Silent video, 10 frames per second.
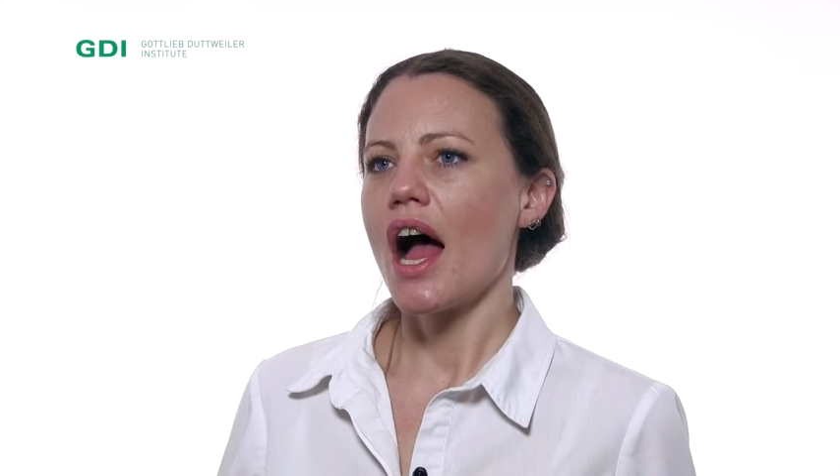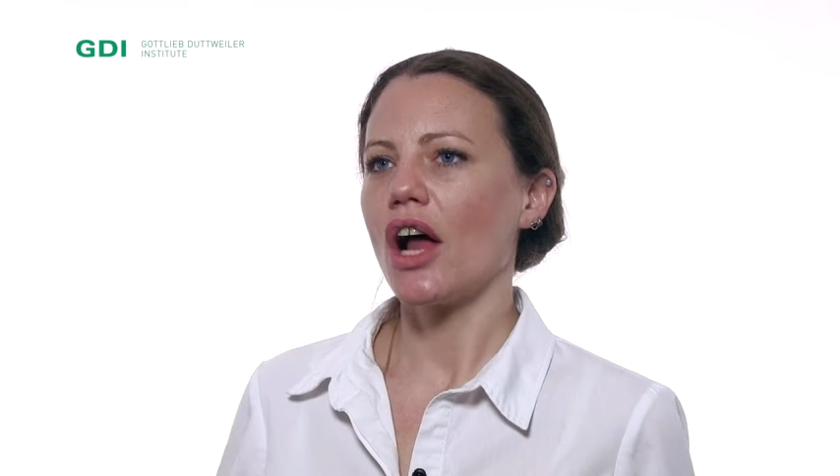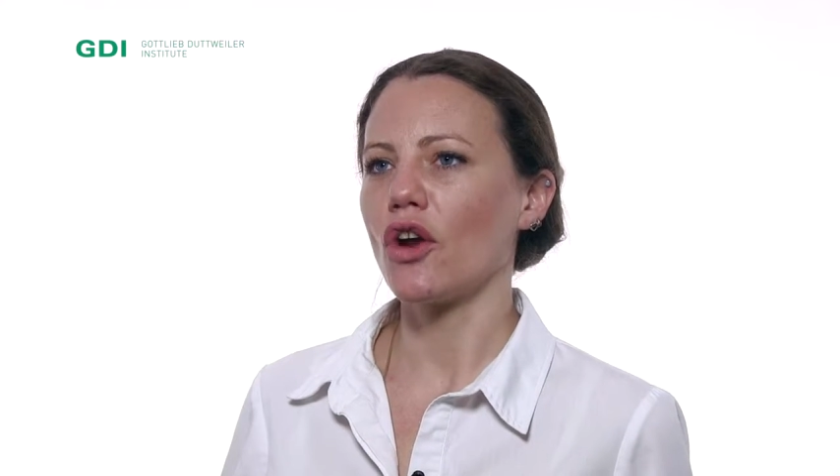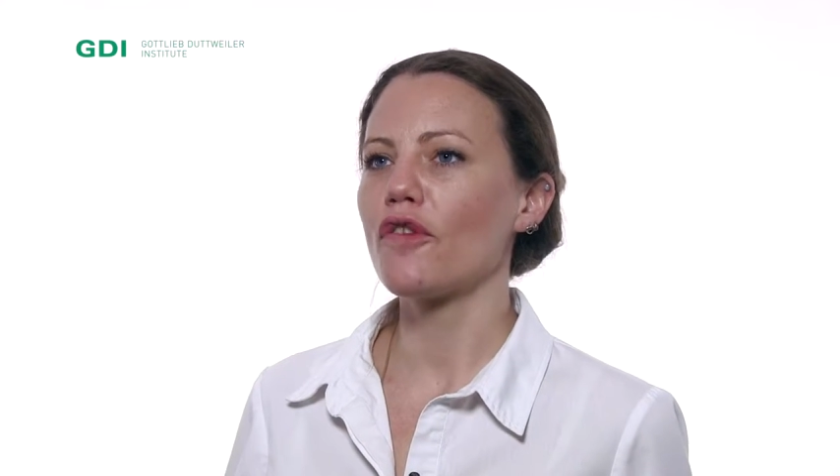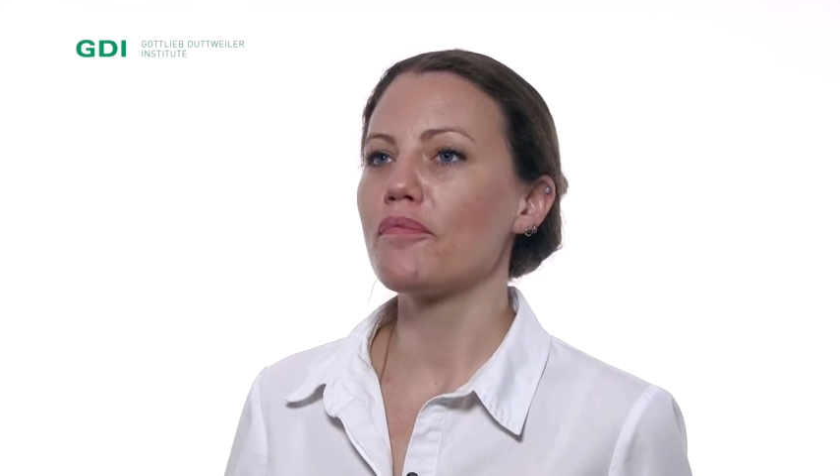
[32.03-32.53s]

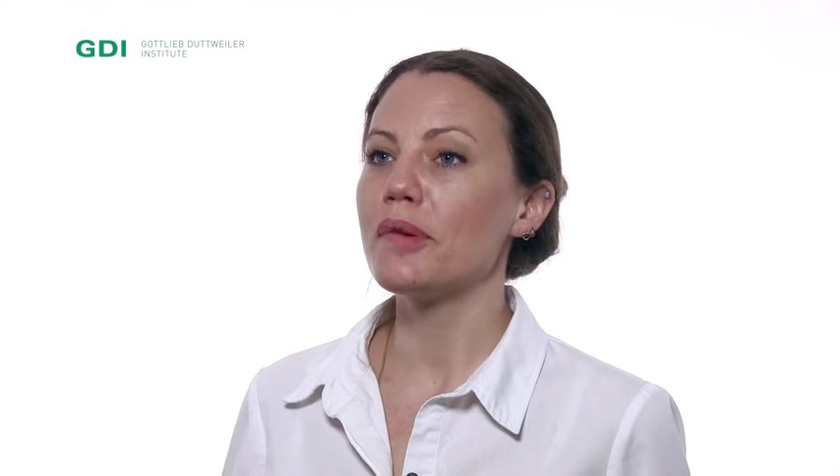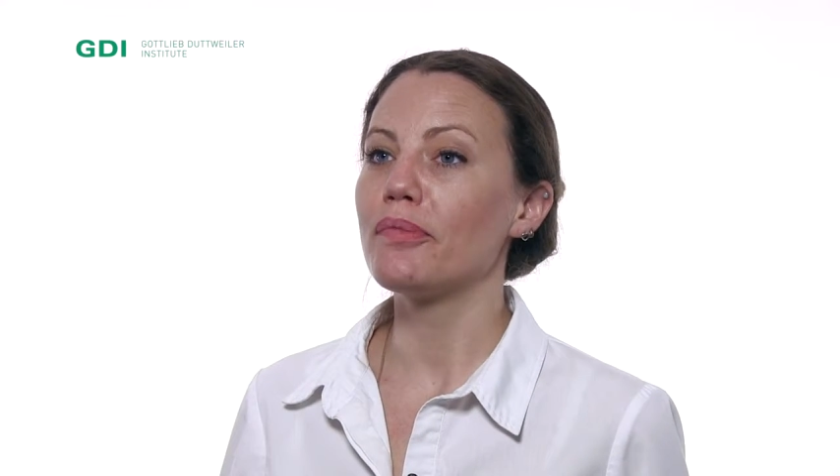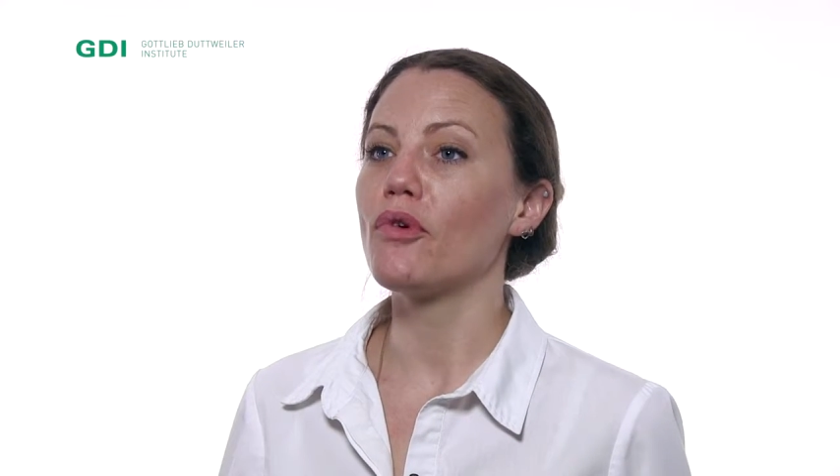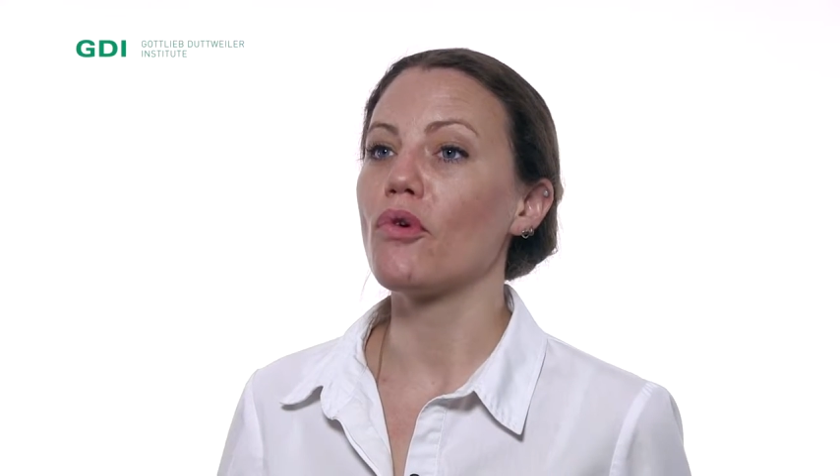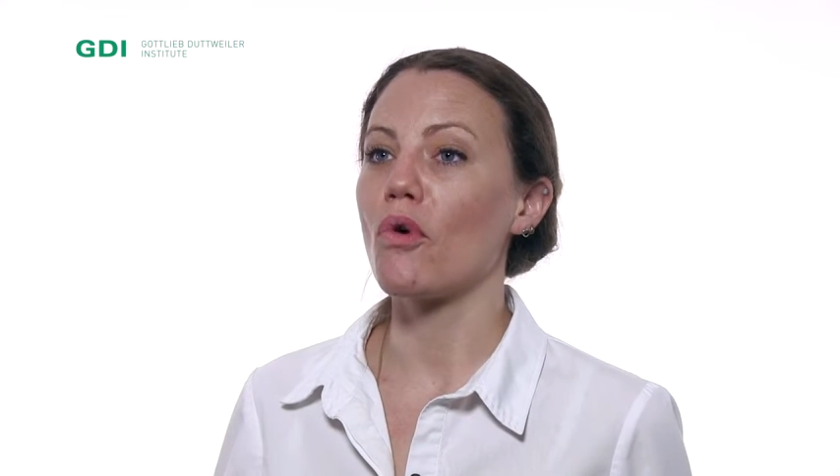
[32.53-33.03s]
a lot of
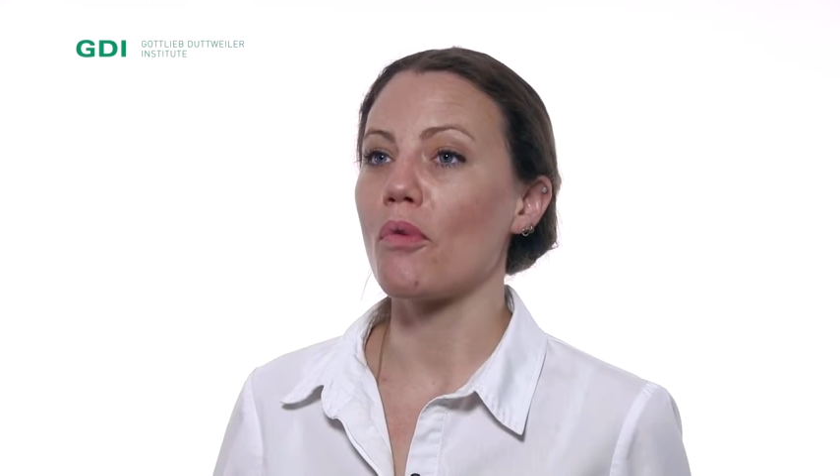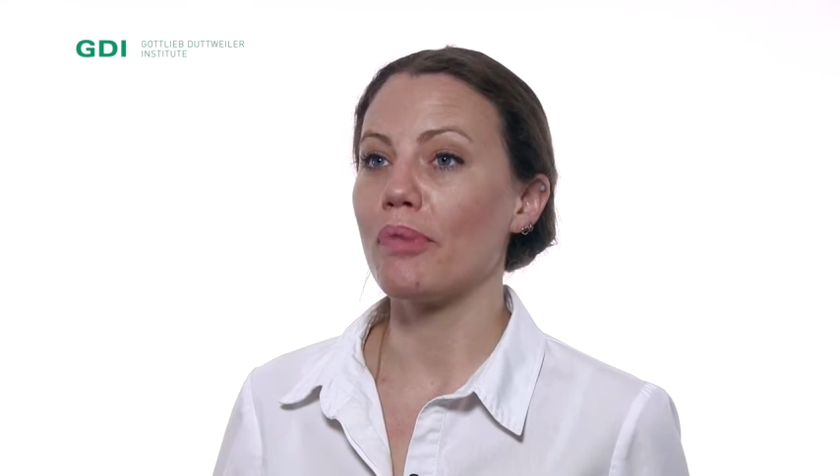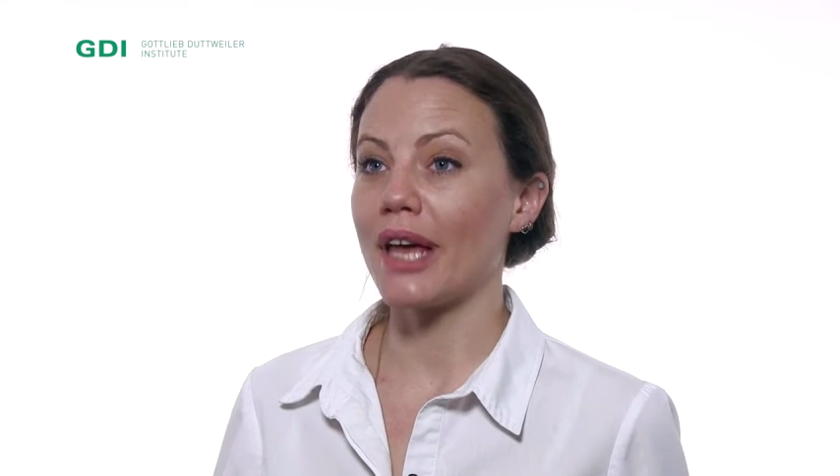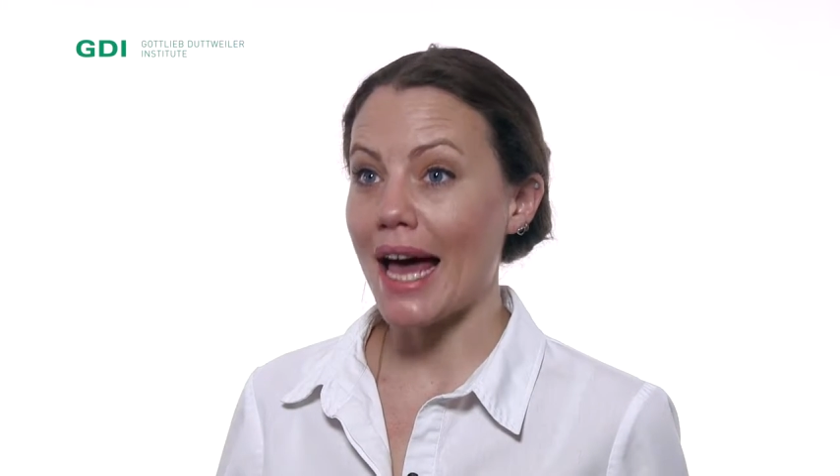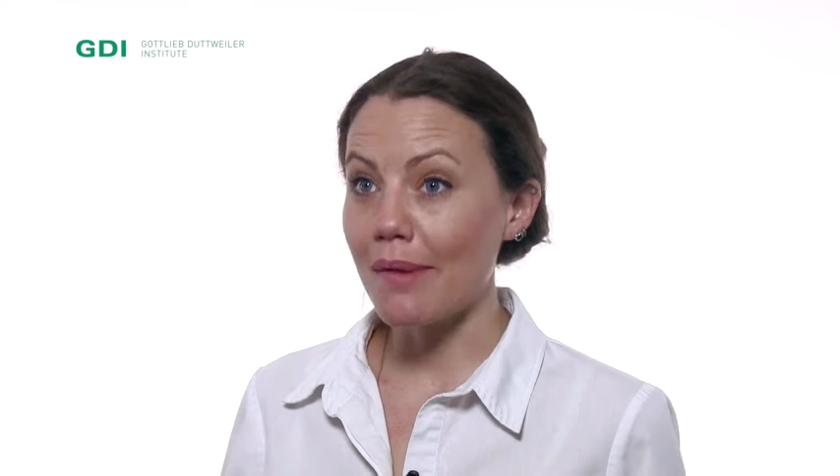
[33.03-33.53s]
people
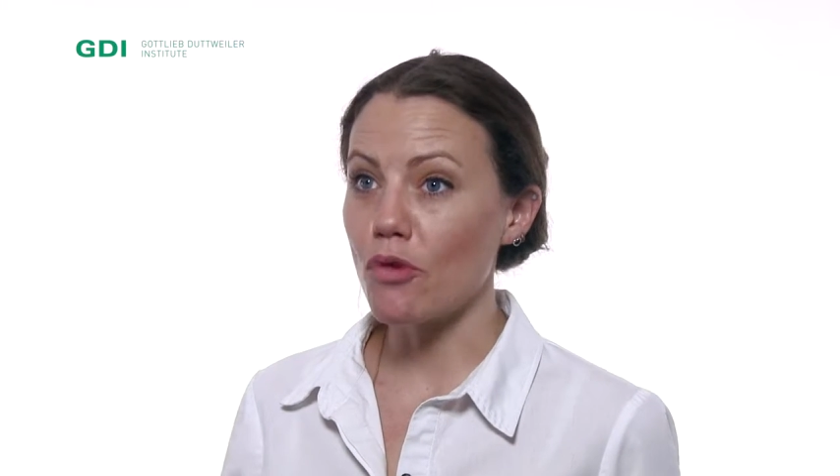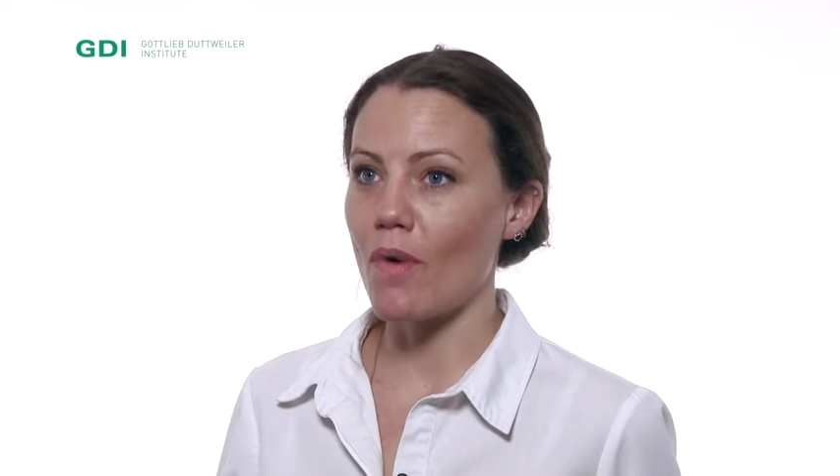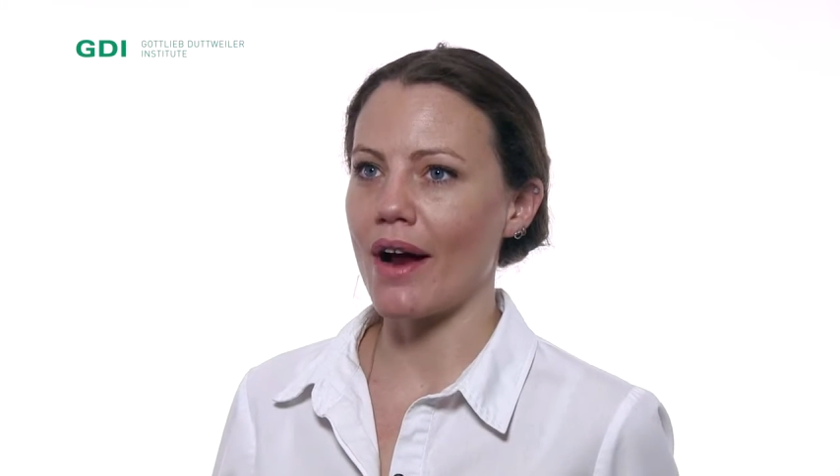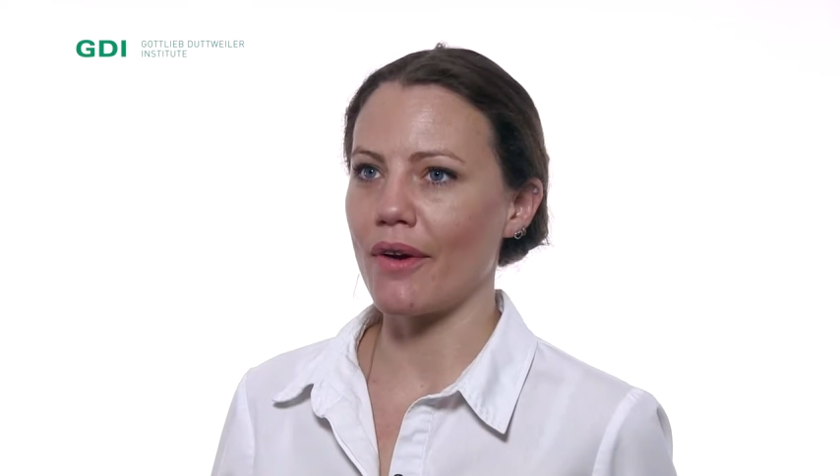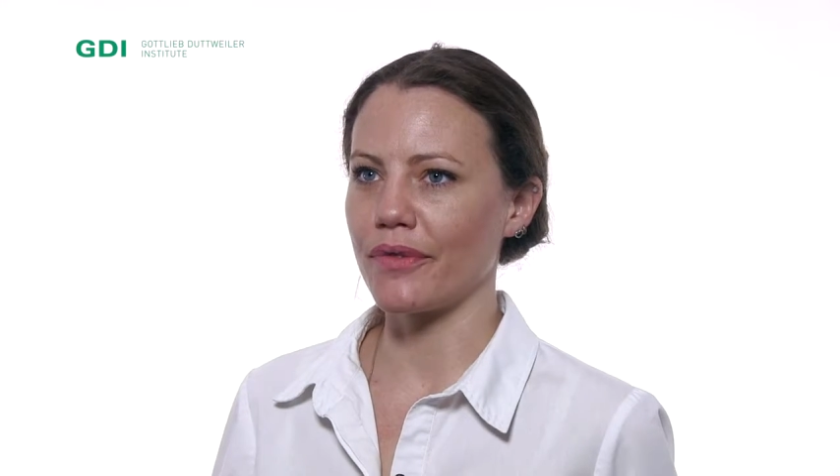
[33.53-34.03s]
became
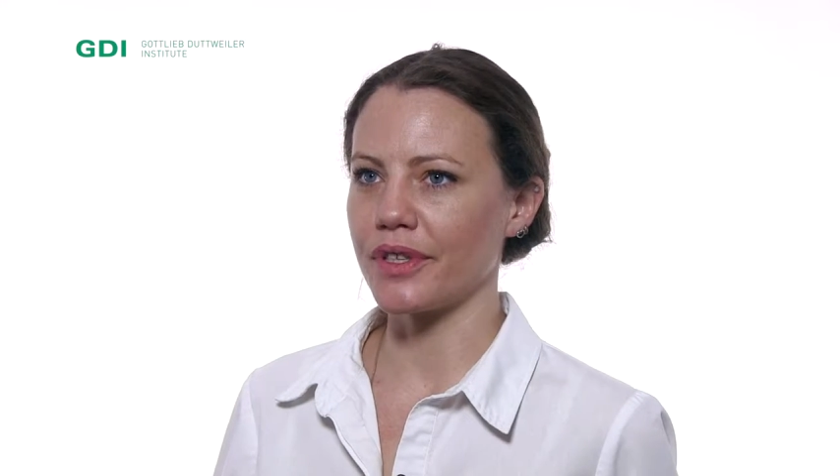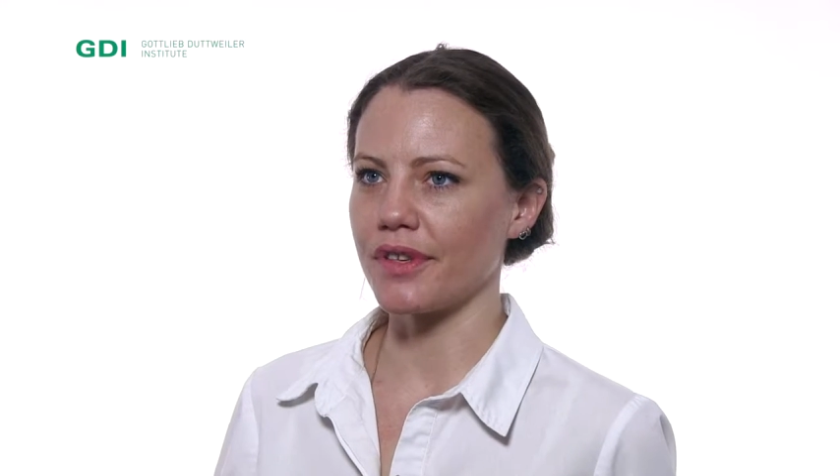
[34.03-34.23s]
aware of the